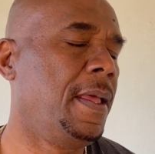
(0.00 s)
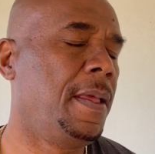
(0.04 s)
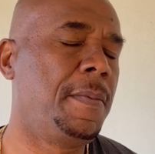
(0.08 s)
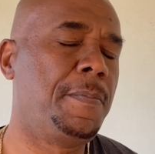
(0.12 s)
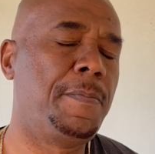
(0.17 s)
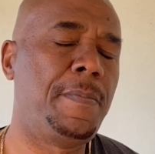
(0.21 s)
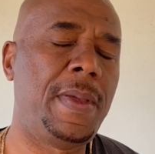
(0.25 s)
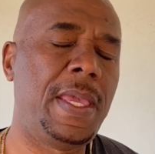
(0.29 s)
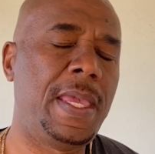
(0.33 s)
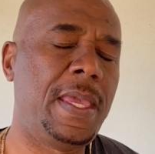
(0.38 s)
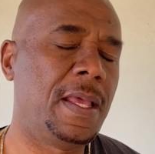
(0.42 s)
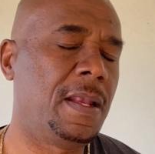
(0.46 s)

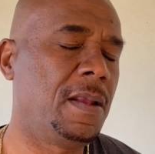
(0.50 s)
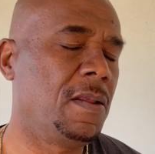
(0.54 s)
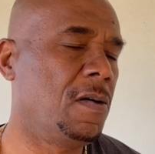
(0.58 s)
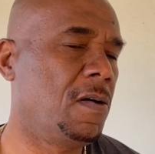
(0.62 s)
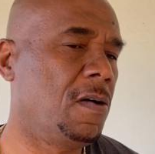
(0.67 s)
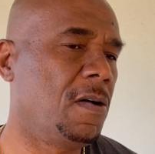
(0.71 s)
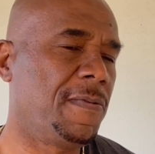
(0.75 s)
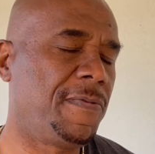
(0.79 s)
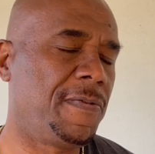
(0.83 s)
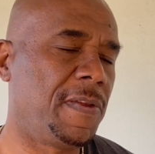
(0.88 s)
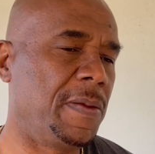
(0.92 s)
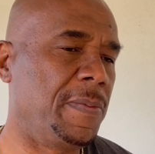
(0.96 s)
male
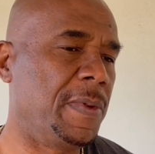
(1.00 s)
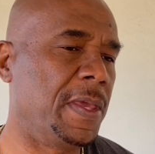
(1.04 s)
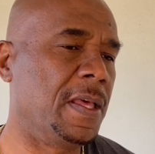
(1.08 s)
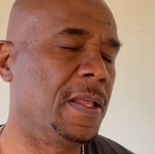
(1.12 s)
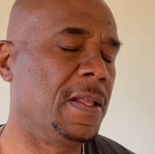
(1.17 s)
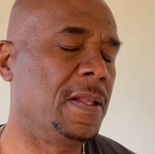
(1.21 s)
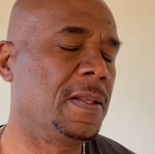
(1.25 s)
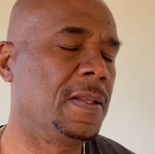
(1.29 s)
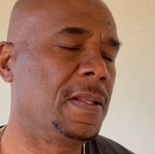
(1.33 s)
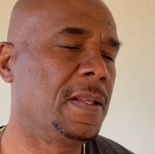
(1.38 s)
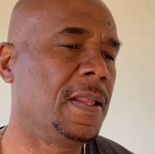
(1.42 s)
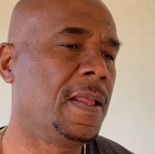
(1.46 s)
or
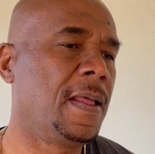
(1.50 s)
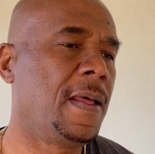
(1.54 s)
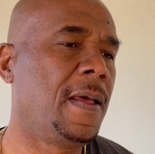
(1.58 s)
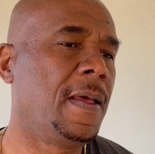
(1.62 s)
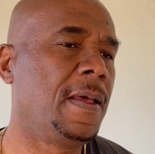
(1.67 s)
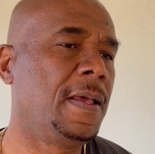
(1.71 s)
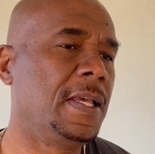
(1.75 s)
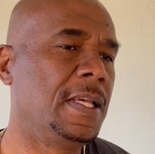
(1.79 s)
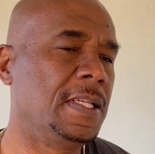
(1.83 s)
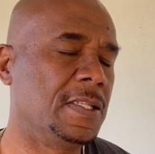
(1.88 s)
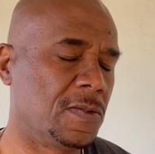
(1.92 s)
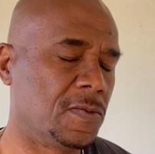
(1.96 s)
female,
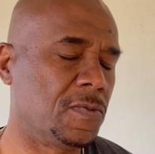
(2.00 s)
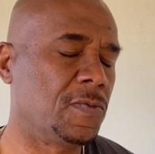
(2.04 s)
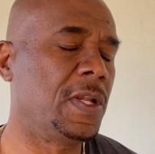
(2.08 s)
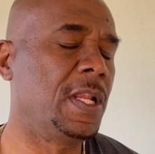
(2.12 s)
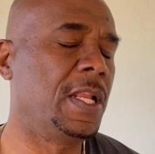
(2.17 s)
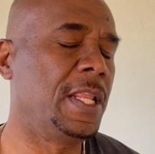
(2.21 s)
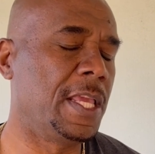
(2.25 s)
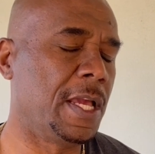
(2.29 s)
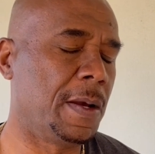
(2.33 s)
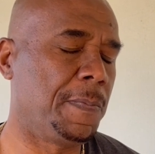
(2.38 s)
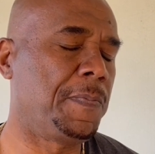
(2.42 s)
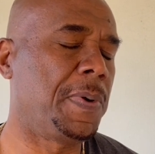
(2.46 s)
is
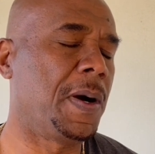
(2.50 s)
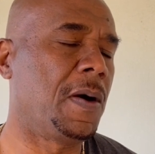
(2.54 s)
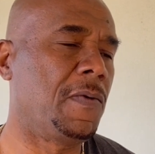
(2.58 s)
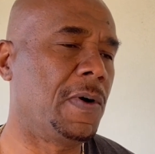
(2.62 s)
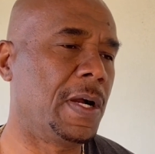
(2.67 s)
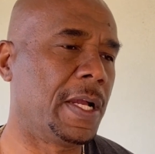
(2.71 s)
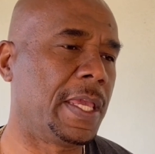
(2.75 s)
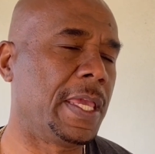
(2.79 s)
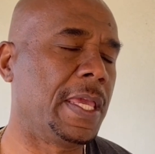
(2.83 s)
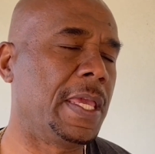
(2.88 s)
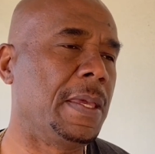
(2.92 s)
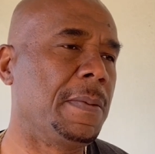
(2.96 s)
really a power
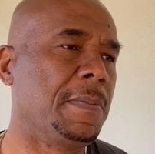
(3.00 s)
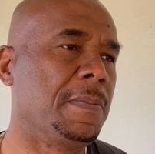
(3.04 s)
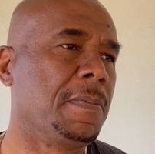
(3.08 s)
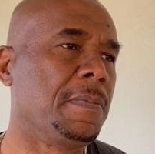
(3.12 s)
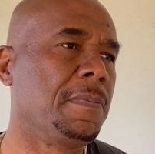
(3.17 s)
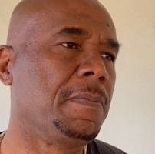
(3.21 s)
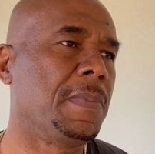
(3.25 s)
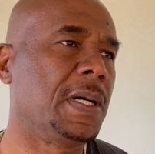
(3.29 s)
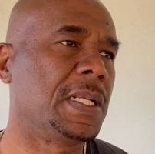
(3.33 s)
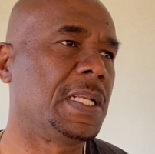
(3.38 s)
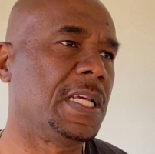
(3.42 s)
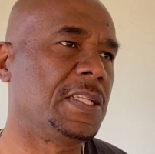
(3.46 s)
game.
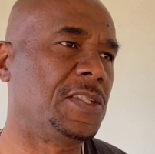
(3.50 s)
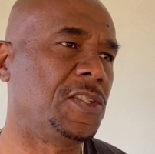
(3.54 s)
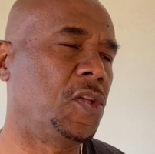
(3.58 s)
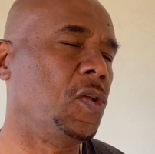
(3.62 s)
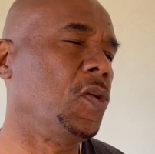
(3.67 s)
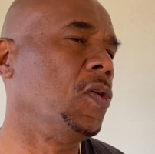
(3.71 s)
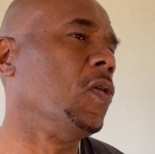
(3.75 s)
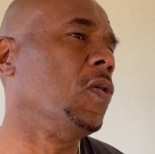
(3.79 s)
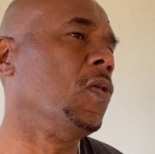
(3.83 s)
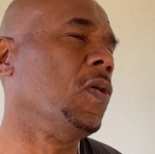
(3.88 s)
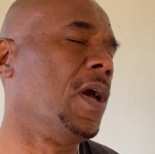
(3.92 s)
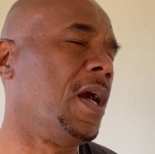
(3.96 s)
But as you
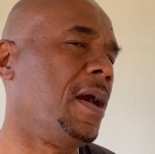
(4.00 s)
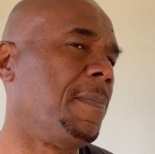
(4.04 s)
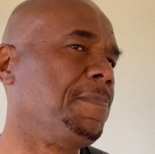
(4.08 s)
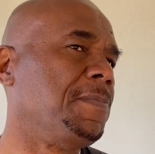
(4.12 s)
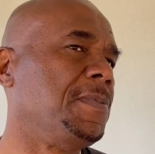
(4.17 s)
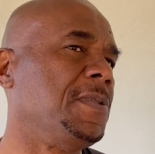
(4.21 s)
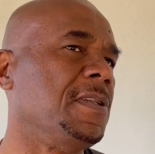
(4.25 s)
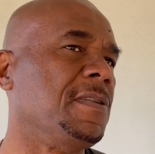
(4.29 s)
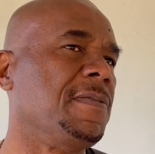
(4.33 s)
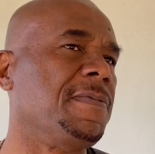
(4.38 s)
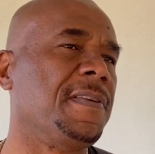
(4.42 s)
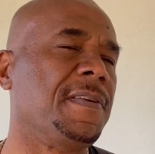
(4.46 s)
go up
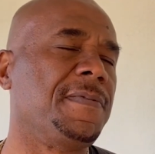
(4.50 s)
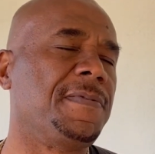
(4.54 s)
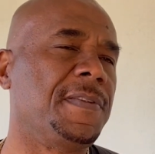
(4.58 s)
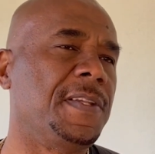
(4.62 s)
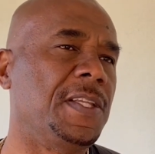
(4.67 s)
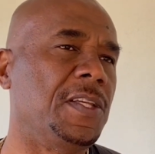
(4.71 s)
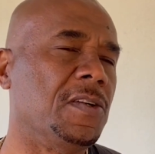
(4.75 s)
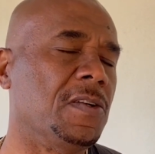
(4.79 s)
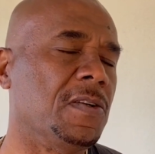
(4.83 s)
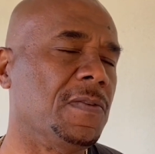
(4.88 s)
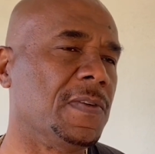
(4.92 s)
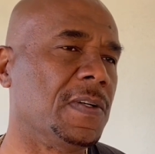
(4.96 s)
to
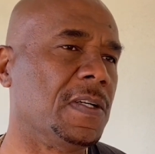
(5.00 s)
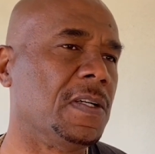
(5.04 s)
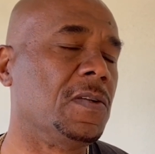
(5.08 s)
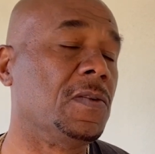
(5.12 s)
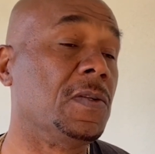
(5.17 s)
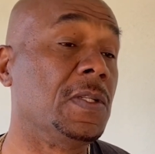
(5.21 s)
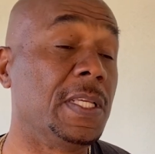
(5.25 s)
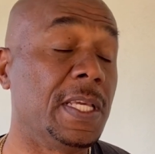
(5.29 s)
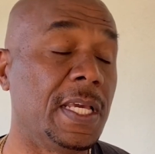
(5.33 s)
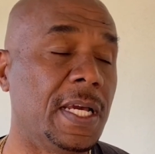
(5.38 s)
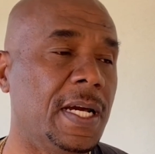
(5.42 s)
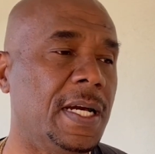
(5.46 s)
50 over
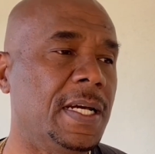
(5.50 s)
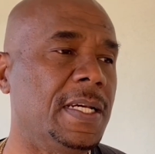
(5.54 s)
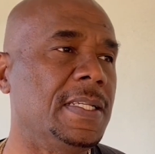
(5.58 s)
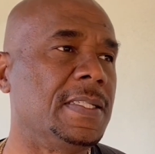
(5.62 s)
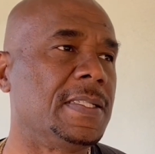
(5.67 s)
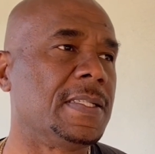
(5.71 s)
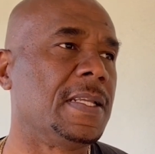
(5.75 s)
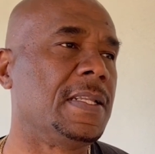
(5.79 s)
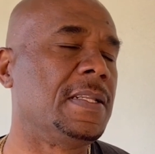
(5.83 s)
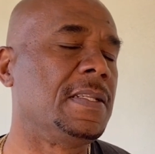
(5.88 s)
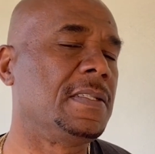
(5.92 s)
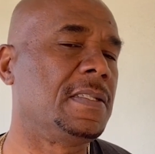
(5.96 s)

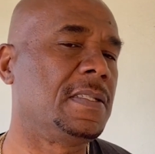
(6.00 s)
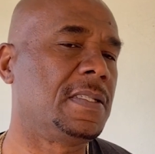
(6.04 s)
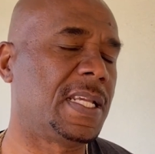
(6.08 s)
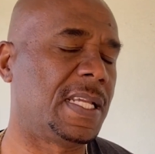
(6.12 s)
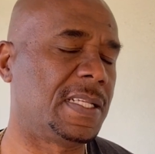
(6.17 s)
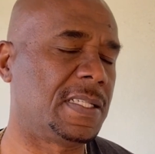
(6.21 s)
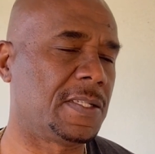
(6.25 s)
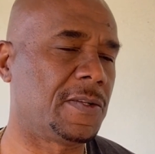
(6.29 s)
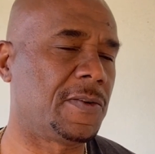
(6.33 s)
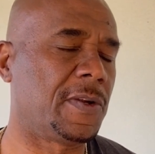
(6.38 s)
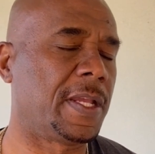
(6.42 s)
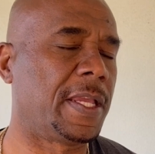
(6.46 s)
ODIs and
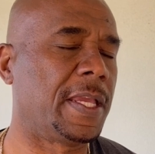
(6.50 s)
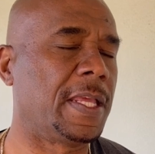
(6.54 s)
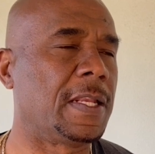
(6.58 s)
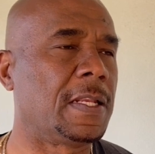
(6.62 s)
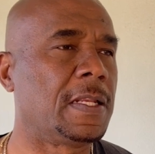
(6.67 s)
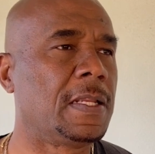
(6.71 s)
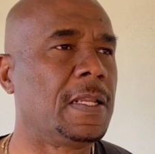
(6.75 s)
Test cricket,